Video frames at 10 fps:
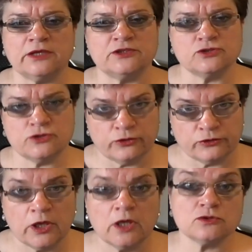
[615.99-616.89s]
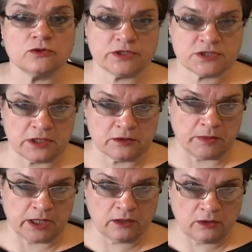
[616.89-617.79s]
attitude to his
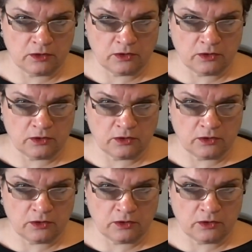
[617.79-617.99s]
Nutmeg